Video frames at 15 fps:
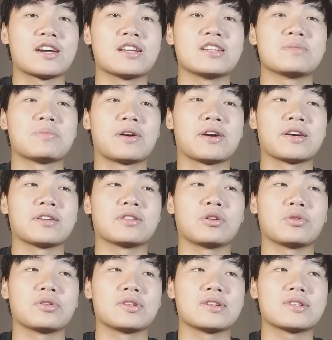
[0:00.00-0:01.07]
I ended my
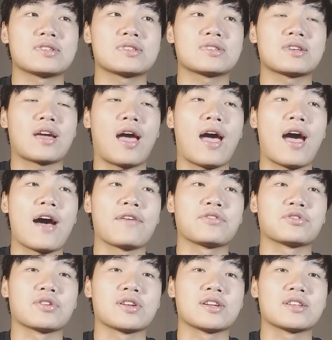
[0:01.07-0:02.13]
loneliness
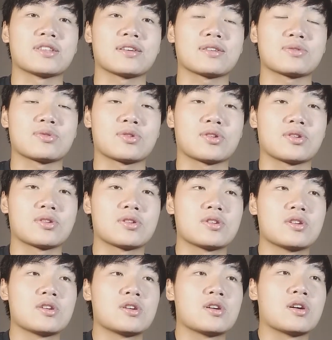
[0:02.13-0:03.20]
after ending things with her.
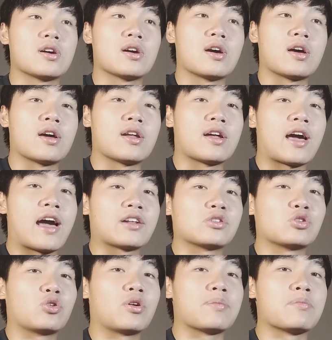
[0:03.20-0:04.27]
And I had a
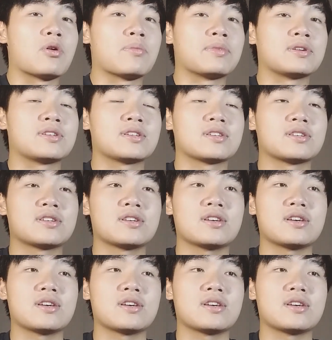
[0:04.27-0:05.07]
glow up moment